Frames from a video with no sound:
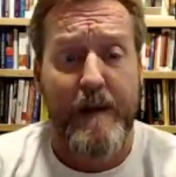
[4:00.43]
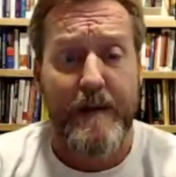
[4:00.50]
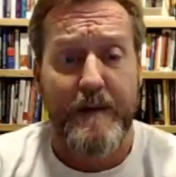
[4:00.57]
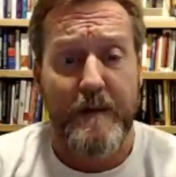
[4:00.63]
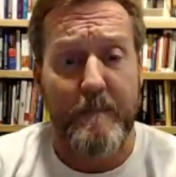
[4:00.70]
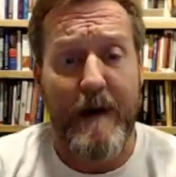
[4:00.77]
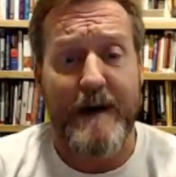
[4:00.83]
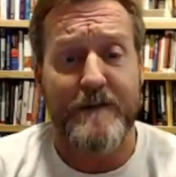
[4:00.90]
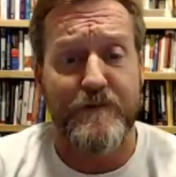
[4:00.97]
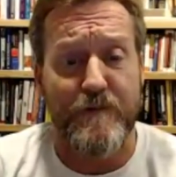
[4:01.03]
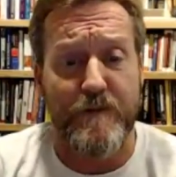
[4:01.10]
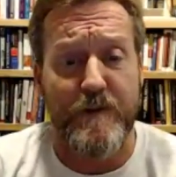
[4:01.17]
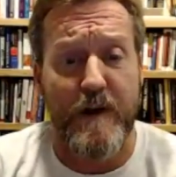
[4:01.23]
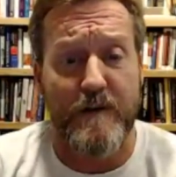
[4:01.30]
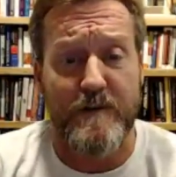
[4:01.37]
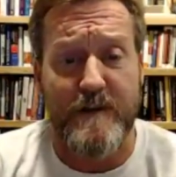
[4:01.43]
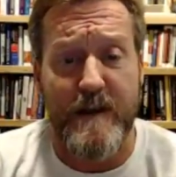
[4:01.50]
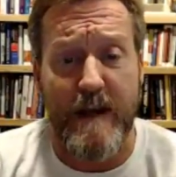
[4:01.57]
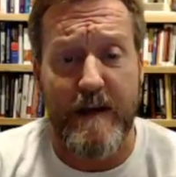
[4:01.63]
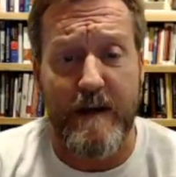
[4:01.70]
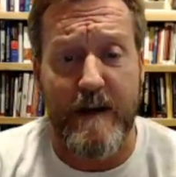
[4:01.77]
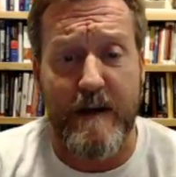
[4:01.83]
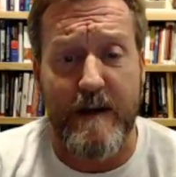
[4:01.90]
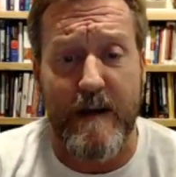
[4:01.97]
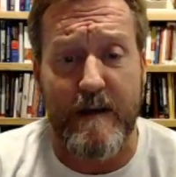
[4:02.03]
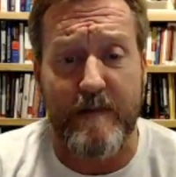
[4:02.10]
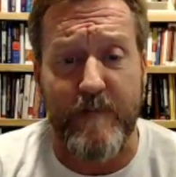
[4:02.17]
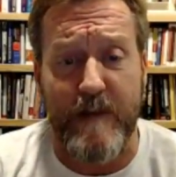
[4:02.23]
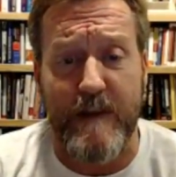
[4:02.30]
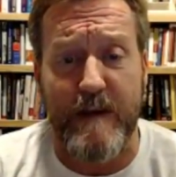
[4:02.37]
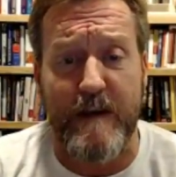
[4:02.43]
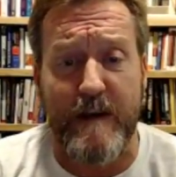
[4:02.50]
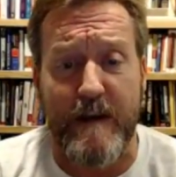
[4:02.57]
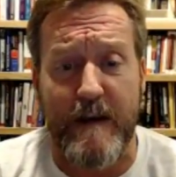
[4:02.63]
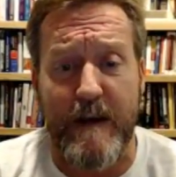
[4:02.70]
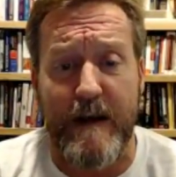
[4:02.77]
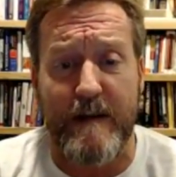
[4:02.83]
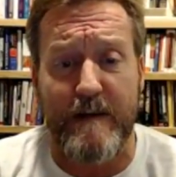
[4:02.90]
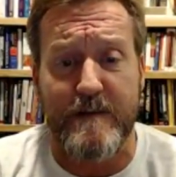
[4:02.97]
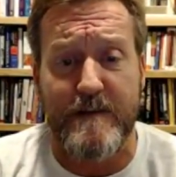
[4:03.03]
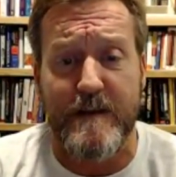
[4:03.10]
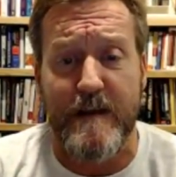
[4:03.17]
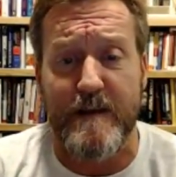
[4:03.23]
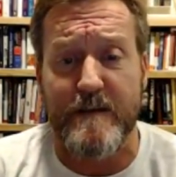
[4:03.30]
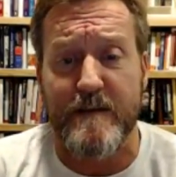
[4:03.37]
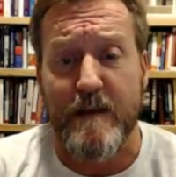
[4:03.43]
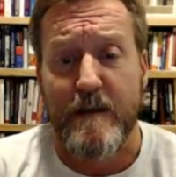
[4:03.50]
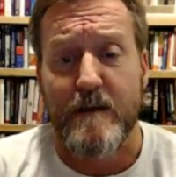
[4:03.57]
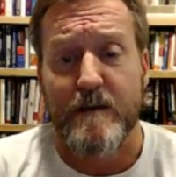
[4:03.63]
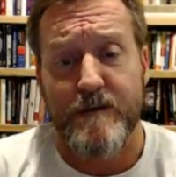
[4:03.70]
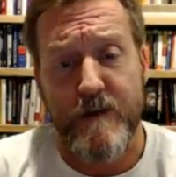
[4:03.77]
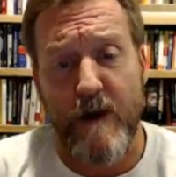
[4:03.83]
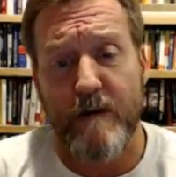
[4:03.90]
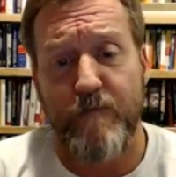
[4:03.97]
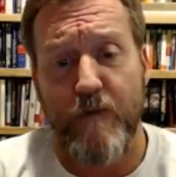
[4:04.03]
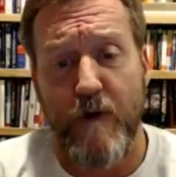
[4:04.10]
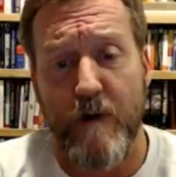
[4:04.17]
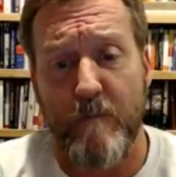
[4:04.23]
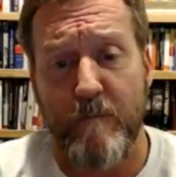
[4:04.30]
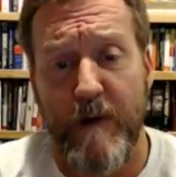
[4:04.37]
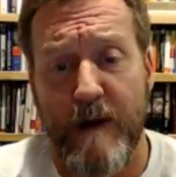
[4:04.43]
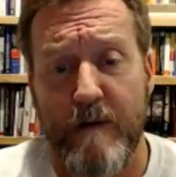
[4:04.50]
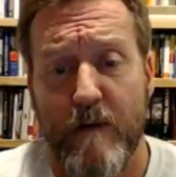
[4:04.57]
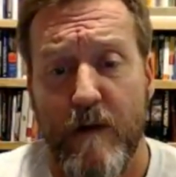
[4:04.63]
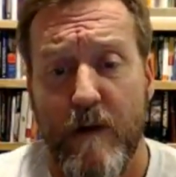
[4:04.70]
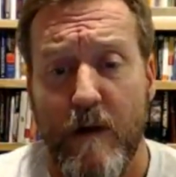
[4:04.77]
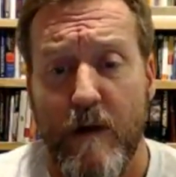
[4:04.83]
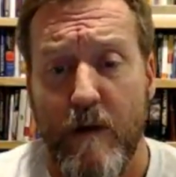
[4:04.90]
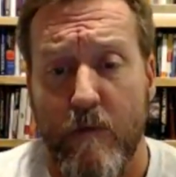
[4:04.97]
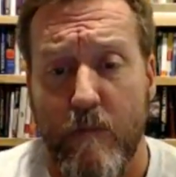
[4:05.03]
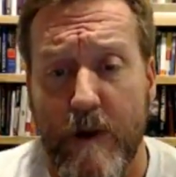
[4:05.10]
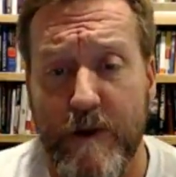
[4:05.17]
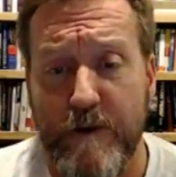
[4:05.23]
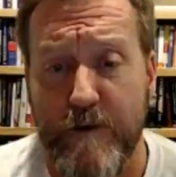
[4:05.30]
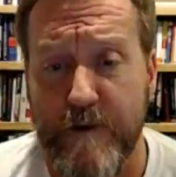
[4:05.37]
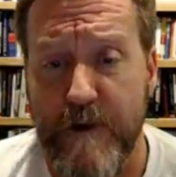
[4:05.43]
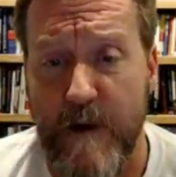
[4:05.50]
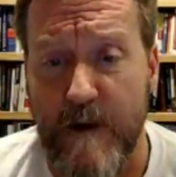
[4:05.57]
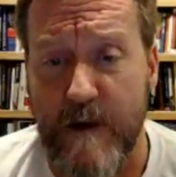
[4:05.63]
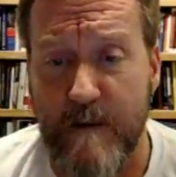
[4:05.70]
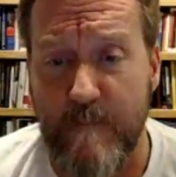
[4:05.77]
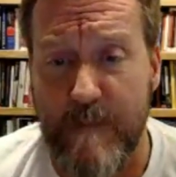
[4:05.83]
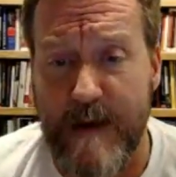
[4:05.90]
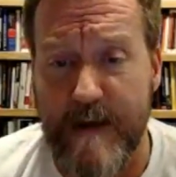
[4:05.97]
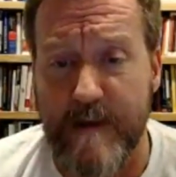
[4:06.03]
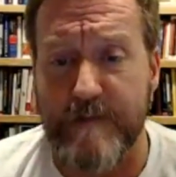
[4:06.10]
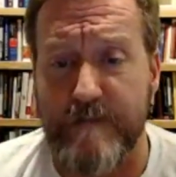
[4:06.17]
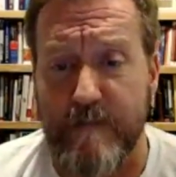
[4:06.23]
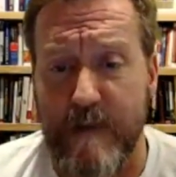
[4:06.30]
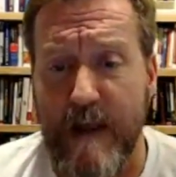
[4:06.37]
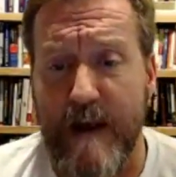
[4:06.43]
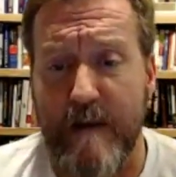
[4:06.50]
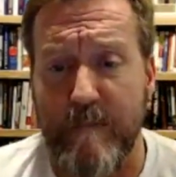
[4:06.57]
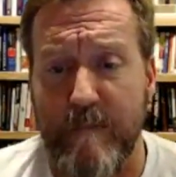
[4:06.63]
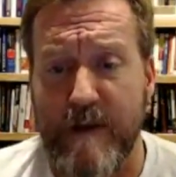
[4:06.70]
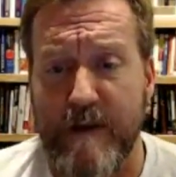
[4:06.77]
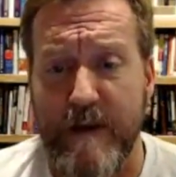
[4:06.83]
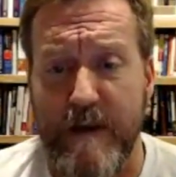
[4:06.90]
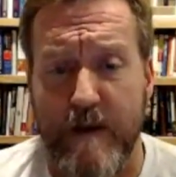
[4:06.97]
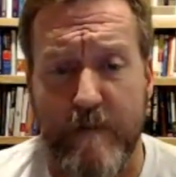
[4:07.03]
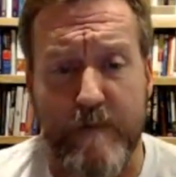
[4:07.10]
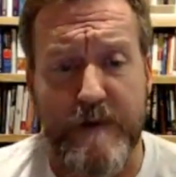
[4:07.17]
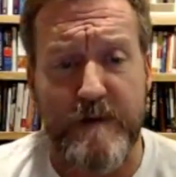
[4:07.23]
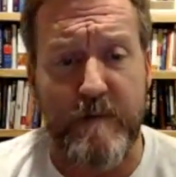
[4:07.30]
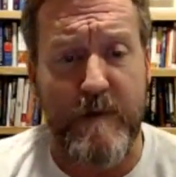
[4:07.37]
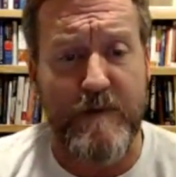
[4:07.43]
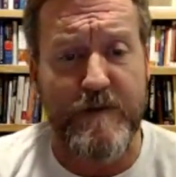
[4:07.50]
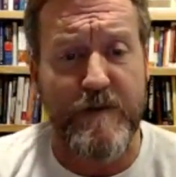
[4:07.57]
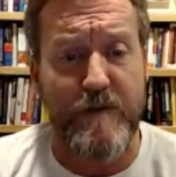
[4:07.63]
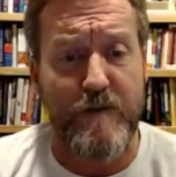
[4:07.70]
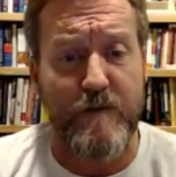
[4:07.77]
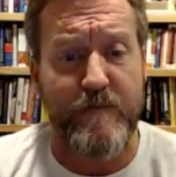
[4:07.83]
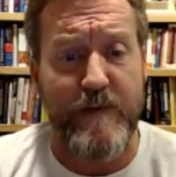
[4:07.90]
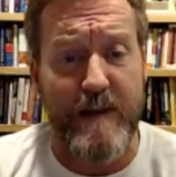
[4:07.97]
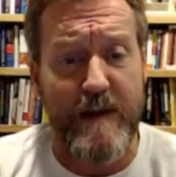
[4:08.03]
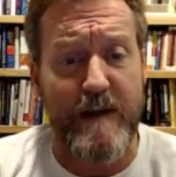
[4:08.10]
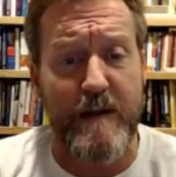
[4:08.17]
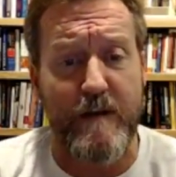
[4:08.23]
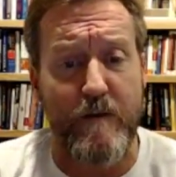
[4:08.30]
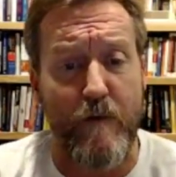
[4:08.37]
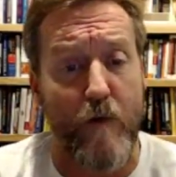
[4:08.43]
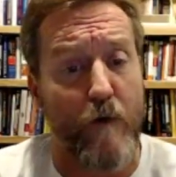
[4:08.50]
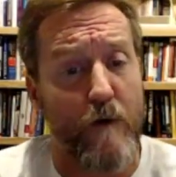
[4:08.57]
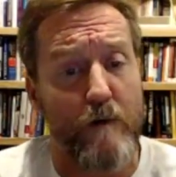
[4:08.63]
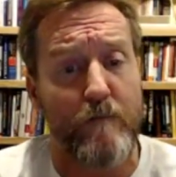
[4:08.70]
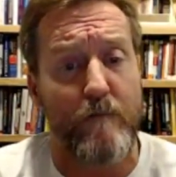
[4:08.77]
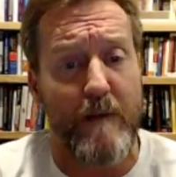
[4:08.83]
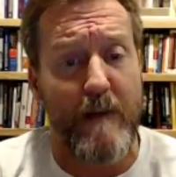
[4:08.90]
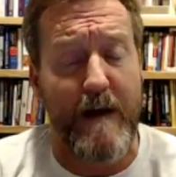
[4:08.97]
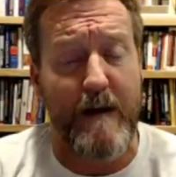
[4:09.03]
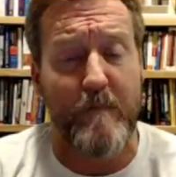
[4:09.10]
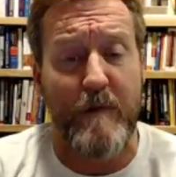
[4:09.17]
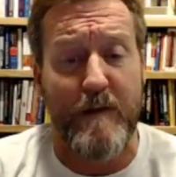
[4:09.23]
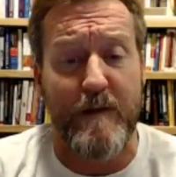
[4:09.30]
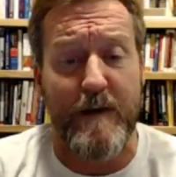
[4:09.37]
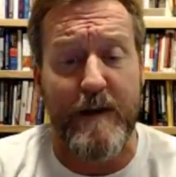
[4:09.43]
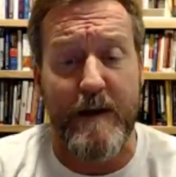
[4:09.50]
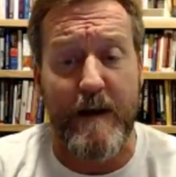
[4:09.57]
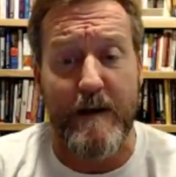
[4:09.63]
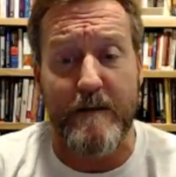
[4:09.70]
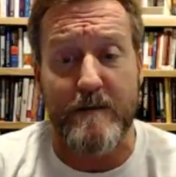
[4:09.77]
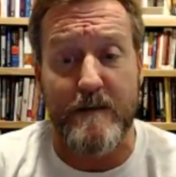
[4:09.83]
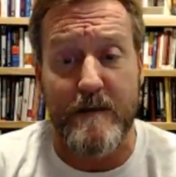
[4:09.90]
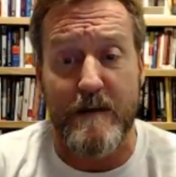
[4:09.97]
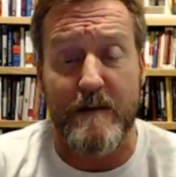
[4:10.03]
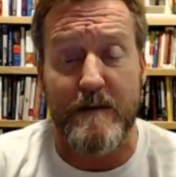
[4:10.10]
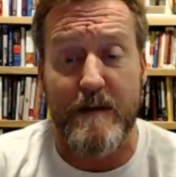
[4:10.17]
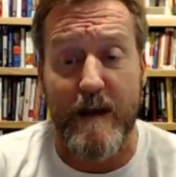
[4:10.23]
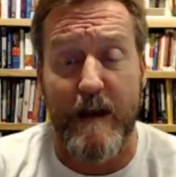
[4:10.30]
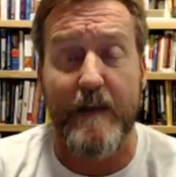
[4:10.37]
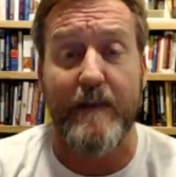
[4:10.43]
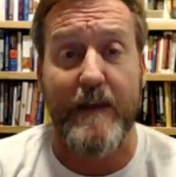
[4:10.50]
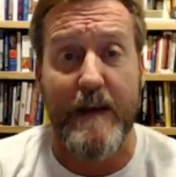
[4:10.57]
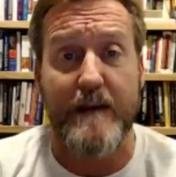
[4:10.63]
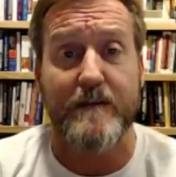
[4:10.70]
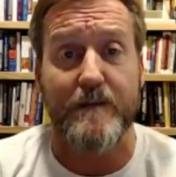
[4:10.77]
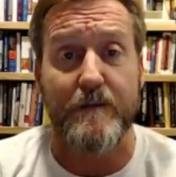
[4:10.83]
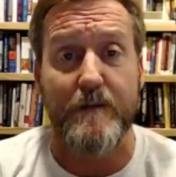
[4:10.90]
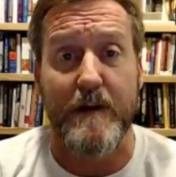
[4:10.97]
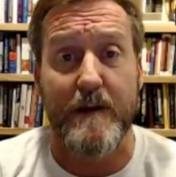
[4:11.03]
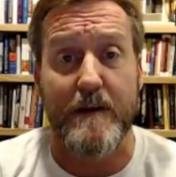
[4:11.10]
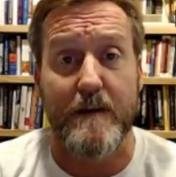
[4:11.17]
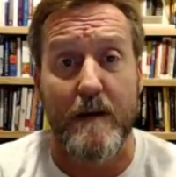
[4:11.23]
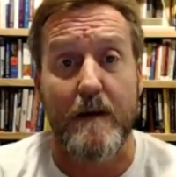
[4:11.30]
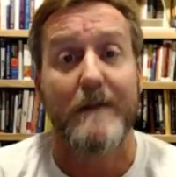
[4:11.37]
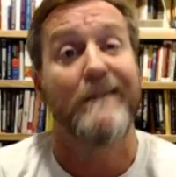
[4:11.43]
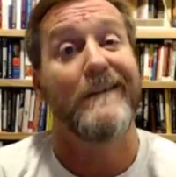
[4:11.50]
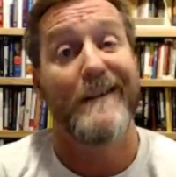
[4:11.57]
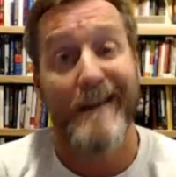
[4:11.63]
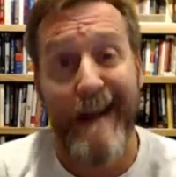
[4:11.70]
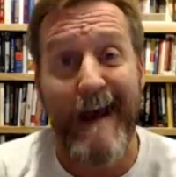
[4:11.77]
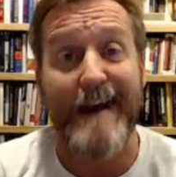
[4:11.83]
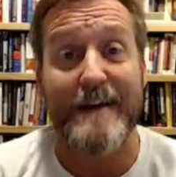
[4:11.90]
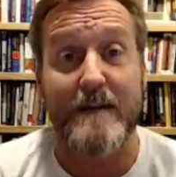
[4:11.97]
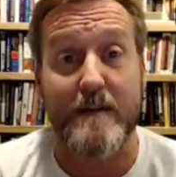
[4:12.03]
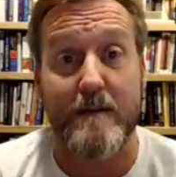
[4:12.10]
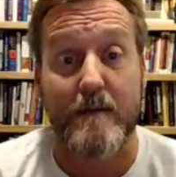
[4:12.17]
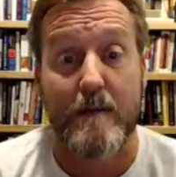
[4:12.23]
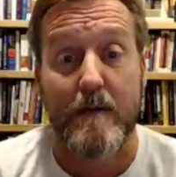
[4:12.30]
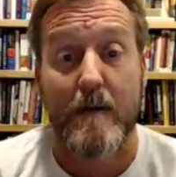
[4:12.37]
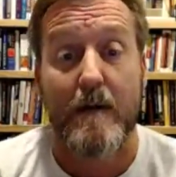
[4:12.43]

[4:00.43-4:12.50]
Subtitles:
The module notes say to conduct validity analysis software, but what you're talking about is reliability. Are we supposed to do a validity or reliability analysis? And the answer is yes.